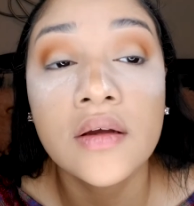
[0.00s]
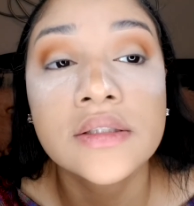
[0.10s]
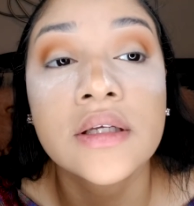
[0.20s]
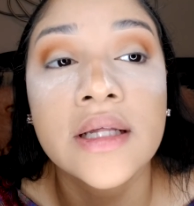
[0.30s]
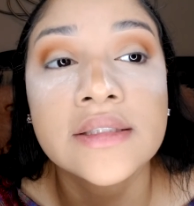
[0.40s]

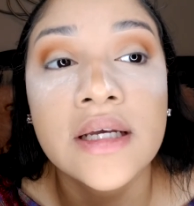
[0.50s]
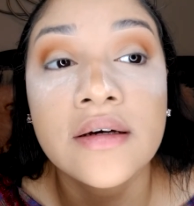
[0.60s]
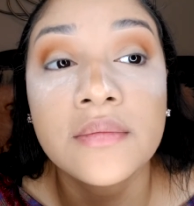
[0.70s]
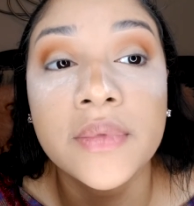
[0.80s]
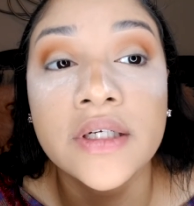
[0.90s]
so that's
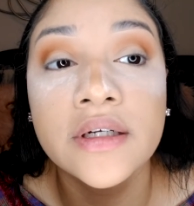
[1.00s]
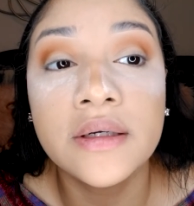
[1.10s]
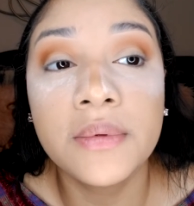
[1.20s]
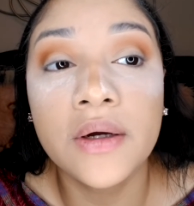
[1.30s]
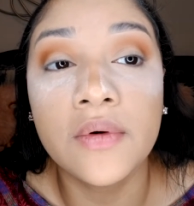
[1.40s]
how built
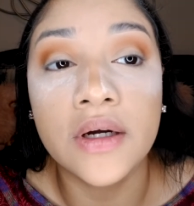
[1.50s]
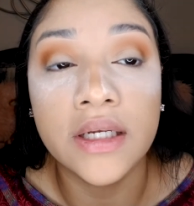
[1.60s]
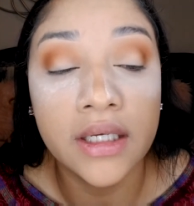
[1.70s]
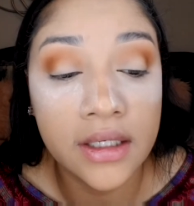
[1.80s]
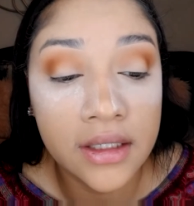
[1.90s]
up I
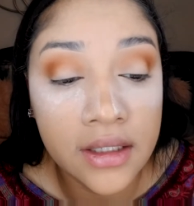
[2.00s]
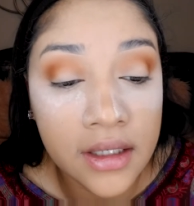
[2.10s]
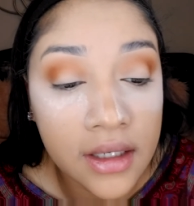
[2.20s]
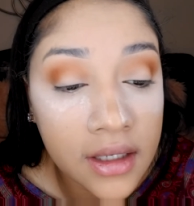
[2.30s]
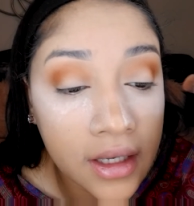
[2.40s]
want it.
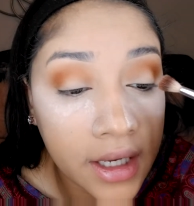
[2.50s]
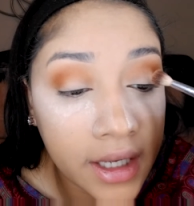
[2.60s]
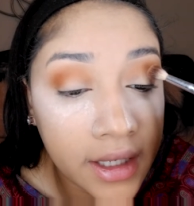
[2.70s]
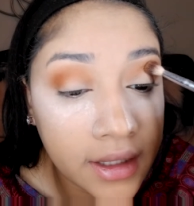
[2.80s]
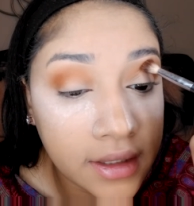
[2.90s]

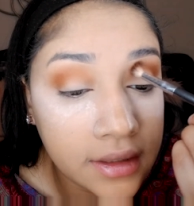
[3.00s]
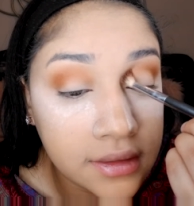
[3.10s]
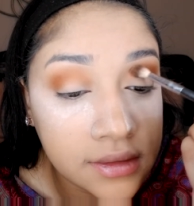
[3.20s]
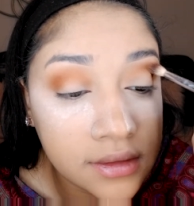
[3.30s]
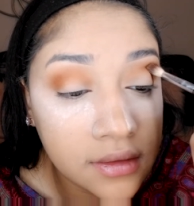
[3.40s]

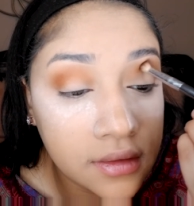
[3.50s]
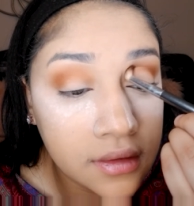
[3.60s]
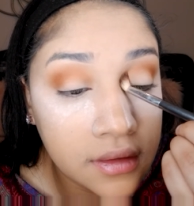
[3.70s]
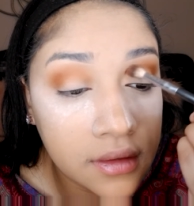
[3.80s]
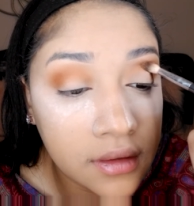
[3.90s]
And
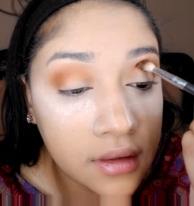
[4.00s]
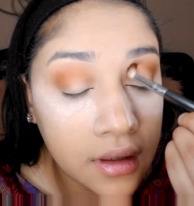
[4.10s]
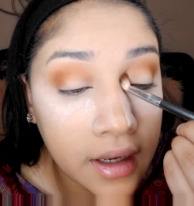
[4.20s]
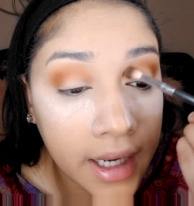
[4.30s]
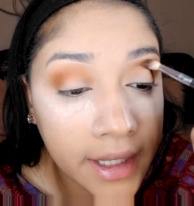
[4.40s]

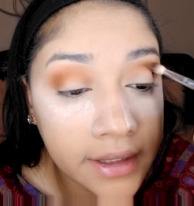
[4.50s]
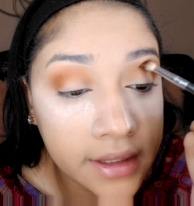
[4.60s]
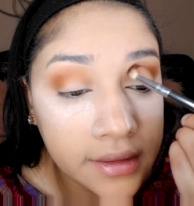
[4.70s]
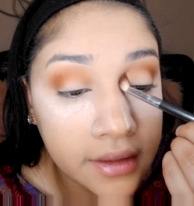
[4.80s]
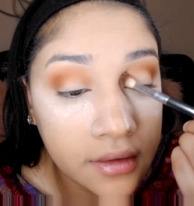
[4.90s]
I
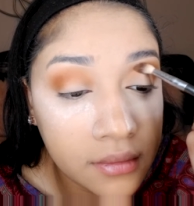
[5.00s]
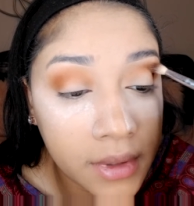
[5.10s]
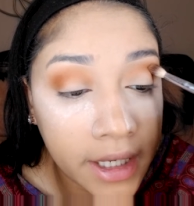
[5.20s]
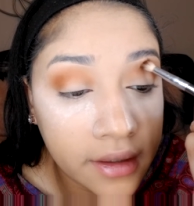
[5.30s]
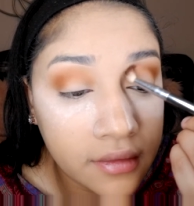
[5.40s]
did go
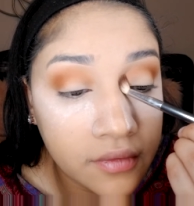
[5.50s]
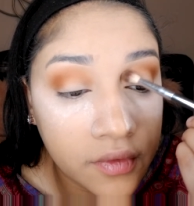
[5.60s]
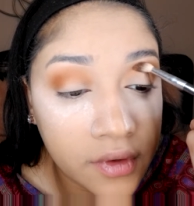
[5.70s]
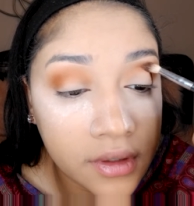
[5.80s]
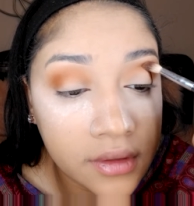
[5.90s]
back and
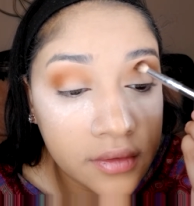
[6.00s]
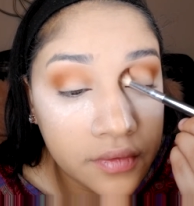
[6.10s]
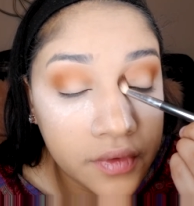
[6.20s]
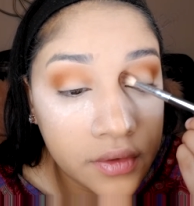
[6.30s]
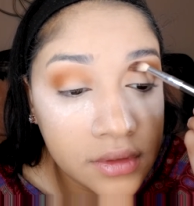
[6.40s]
forth a
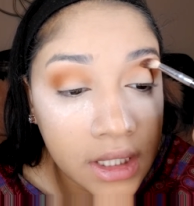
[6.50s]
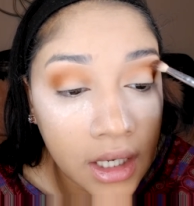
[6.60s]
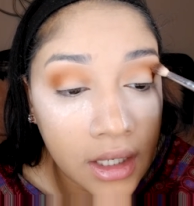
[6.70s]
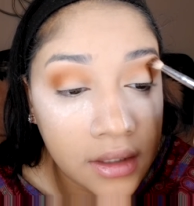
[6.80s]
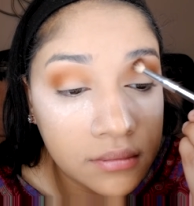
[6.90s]
few
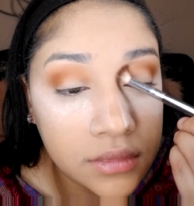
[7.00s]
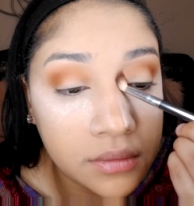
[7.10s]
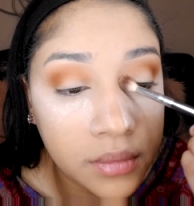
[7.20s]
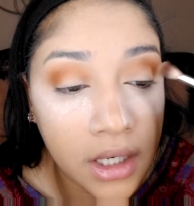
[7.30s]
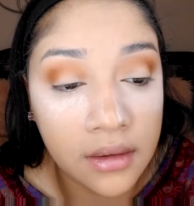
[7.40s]
times,
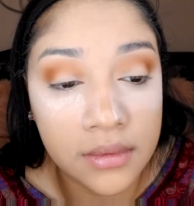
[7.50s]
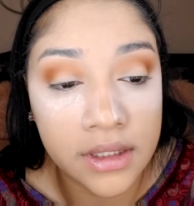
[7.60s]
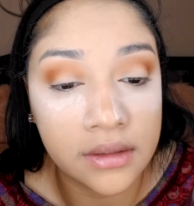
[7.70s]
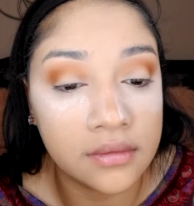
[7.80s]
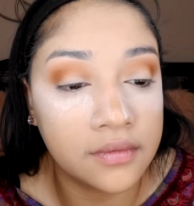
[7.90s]

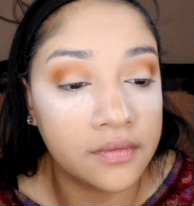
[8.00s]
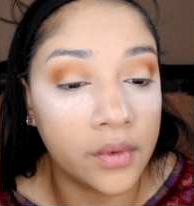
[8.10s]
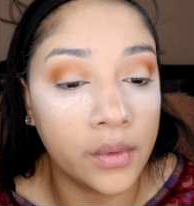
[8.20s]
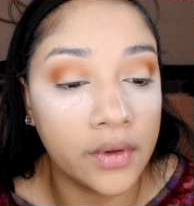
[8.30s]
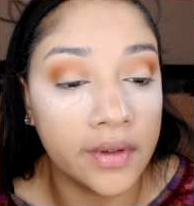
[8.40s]
probably
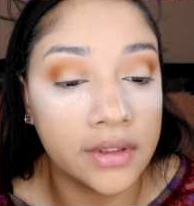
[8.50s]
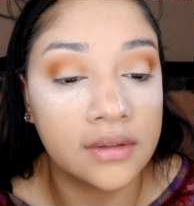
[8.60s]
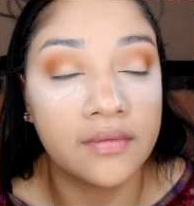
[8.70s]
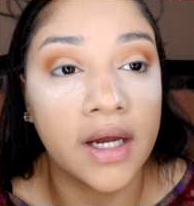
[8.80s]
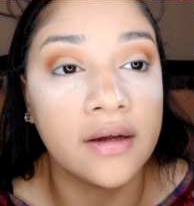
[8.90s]
4
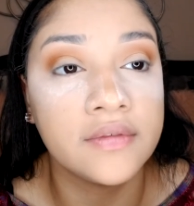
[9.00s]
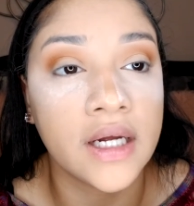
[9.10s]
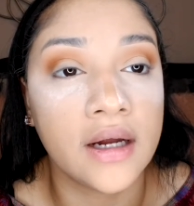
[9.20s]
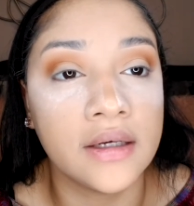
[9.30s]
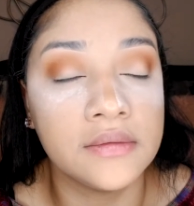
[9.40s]
to 5
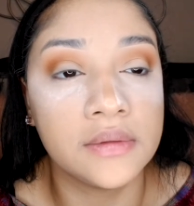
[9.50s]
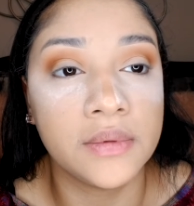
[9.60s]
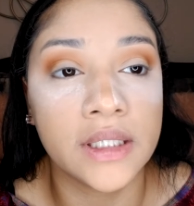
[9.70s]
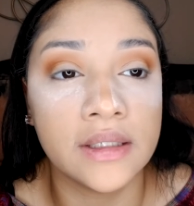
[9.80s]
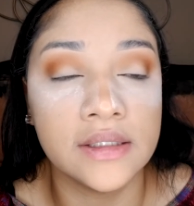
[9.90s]
times,
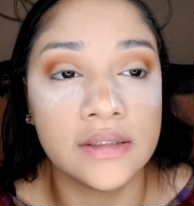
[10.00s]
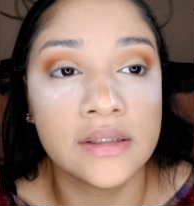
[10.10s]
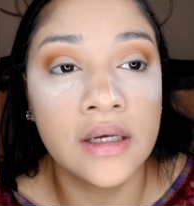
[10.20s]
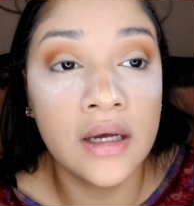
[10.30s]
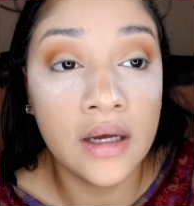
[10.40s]

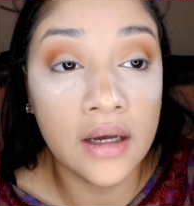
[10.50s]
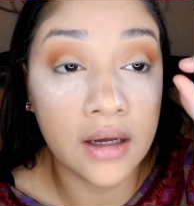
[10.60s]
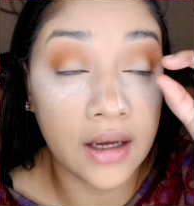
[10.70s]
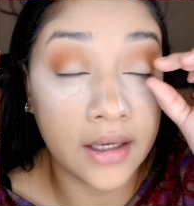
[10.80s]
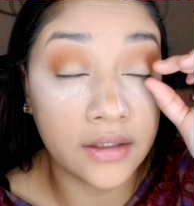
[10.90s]
because
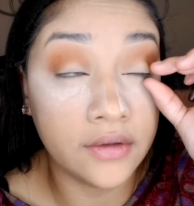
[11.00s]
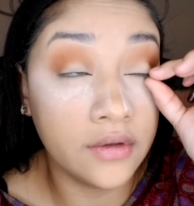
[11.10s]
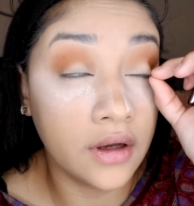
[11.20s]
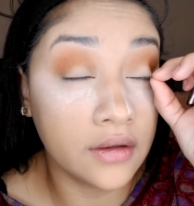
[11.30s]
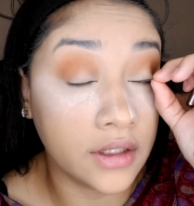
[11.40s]

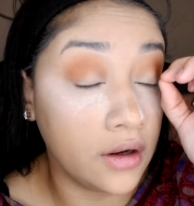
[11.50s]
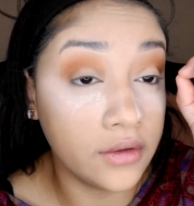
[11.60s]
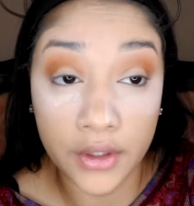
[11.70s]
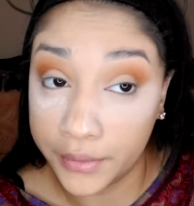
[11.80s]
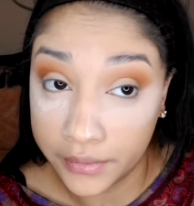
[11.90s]
y'all
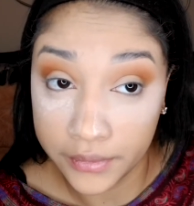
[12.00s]
know.